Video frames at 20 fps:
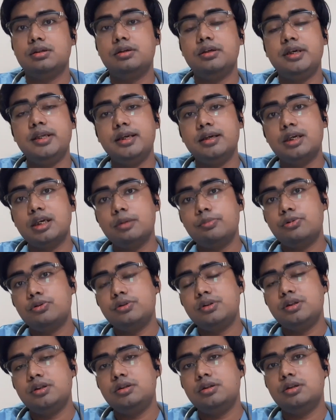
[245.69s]
a daycare
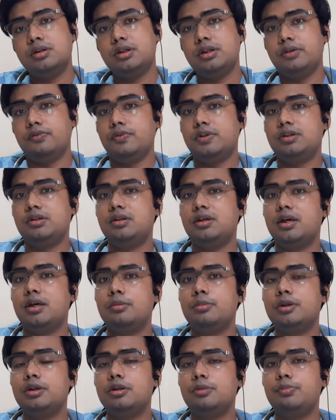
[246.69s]
procedure in which they
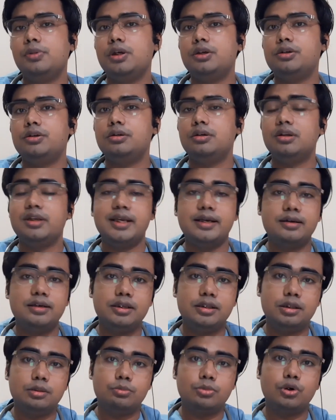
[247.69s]
admit the patient directly
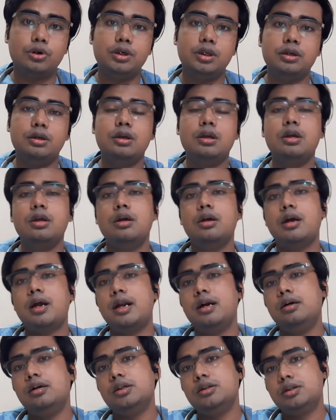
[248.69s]
in the morning
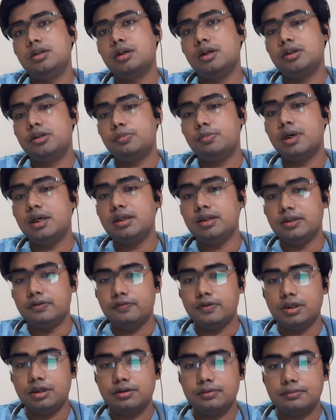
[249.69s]
and discharge by evening.